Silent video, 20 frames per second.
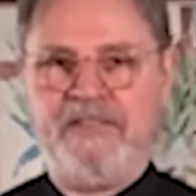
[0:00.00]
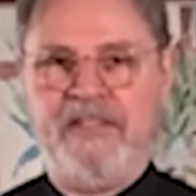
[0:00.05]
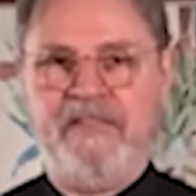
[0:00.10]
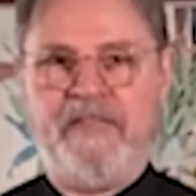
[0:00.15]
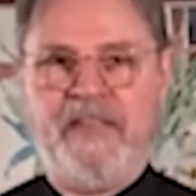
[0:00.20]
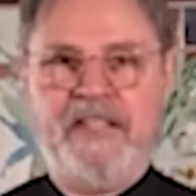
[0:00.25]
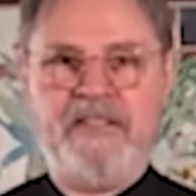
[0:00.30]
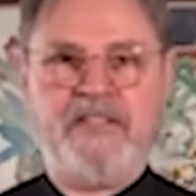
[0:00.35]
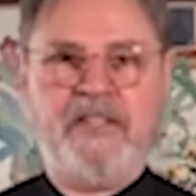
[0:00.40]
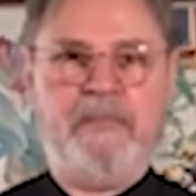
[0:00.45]

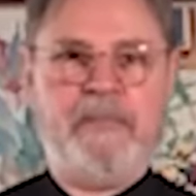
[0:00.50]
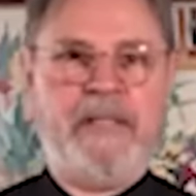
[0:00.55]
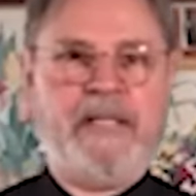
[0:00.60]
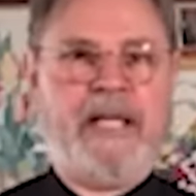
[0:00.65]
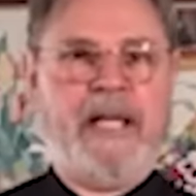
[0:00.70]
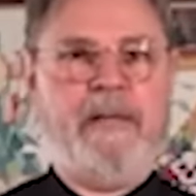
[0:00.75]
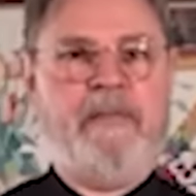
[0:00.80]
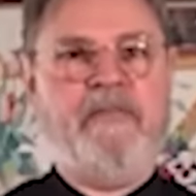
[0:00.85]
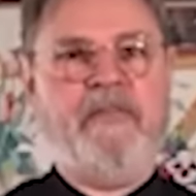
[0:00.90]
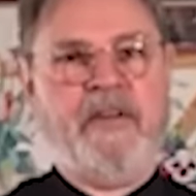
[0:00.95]
invention
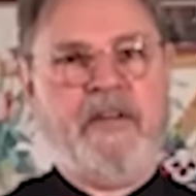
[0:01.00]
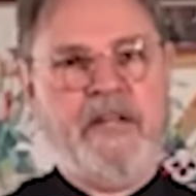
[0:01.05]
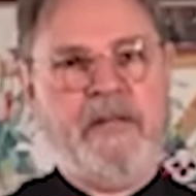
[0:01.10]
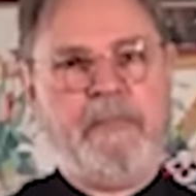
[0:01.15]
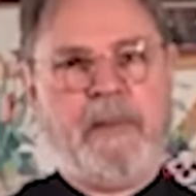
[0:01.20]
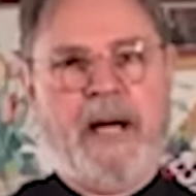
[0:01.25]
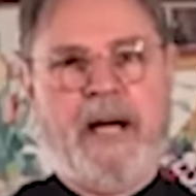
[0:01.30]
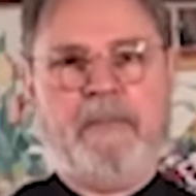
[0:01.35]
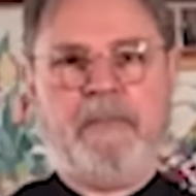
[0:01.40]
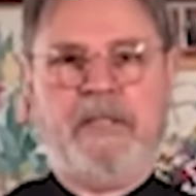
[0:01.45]
became very
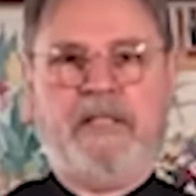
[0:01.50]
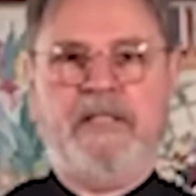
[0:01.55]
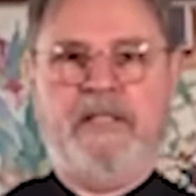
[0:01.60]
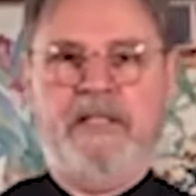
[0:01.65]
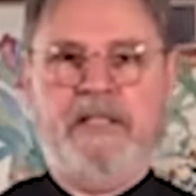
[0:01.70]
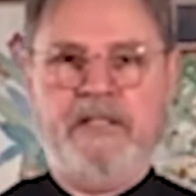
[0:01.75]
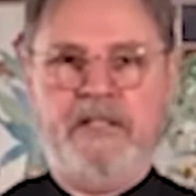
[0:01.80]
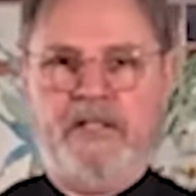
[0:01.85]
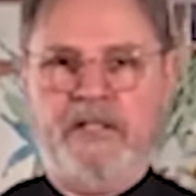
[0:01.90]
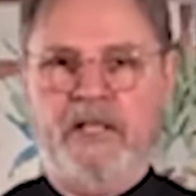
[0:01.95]
popular
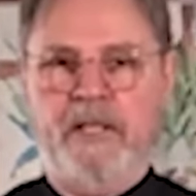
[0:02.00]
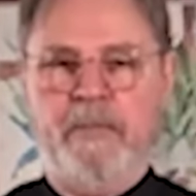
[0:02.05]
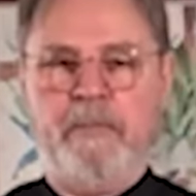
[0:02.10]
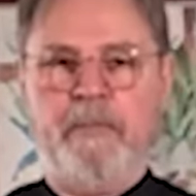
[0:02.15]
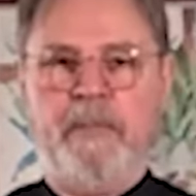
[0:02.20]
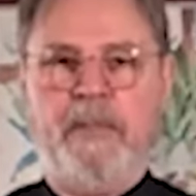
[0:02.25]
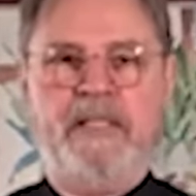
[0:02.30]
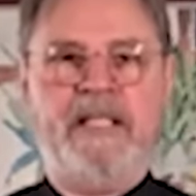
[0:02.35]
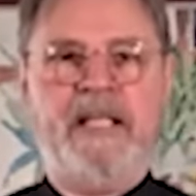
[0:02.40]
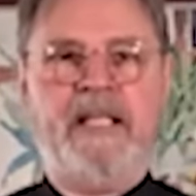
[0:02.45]
in Europe,
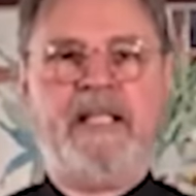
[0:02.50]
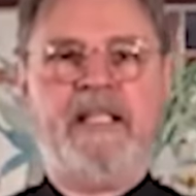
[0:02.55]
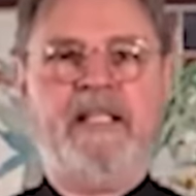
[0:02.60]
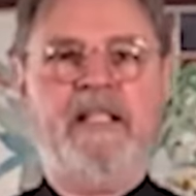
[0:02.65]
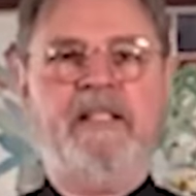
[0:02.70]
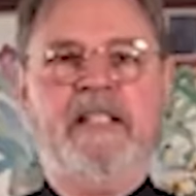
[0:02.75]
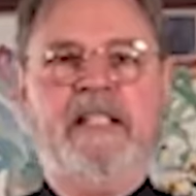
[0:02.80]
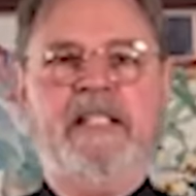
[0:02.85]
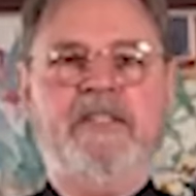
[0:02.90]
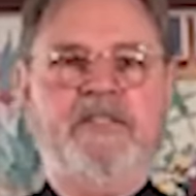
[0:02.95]

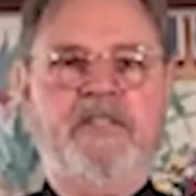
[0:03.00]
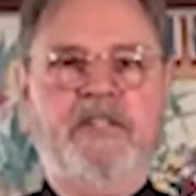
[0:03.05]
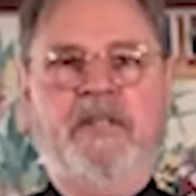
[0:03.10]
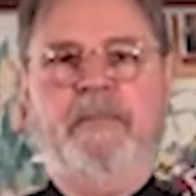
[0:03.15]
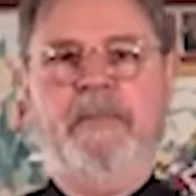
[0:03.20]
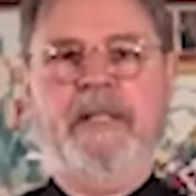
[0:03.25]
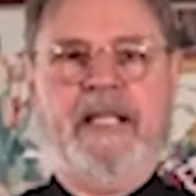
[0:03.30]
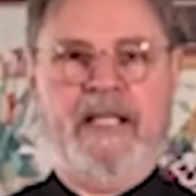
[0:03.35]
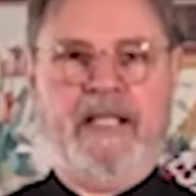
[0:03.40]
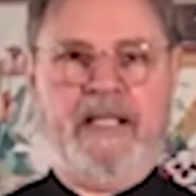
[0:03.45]
particularly
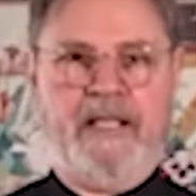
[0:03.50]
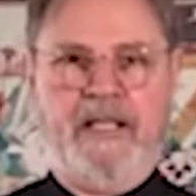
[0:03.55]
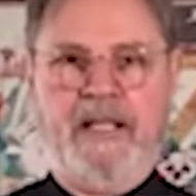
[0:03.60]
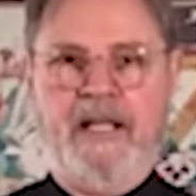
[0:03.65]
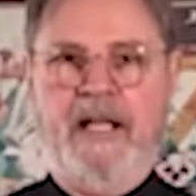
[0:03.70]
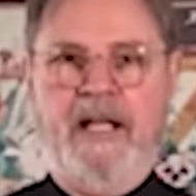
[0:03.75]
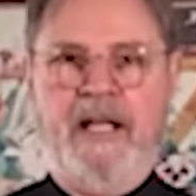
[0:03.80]
Germany.